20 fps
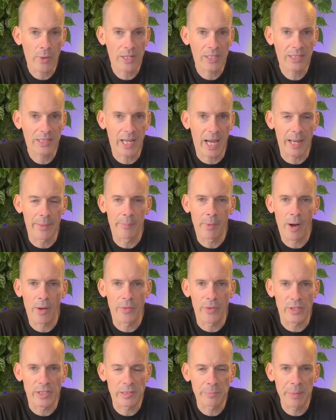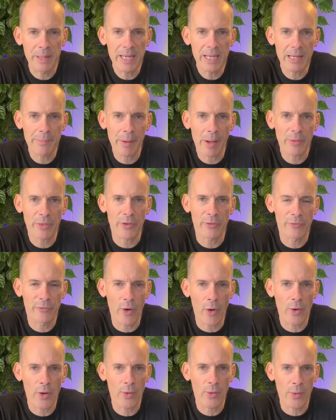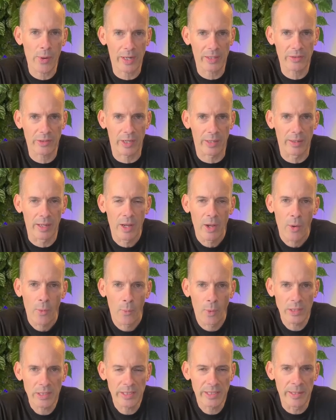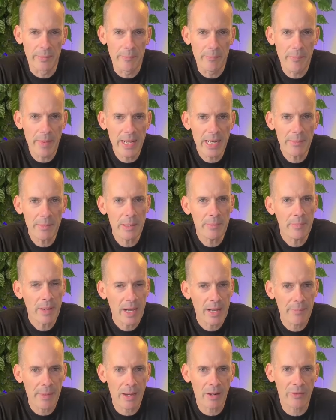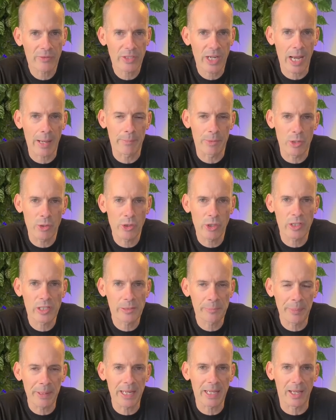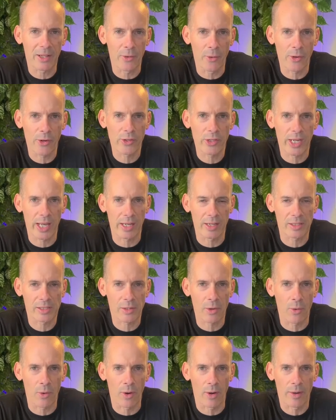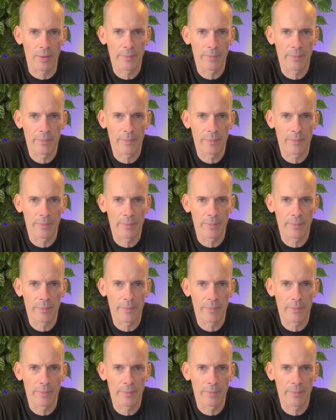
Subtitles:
time on the speak about the photo question. What's the minimum amount of time you should speak in order to get a score?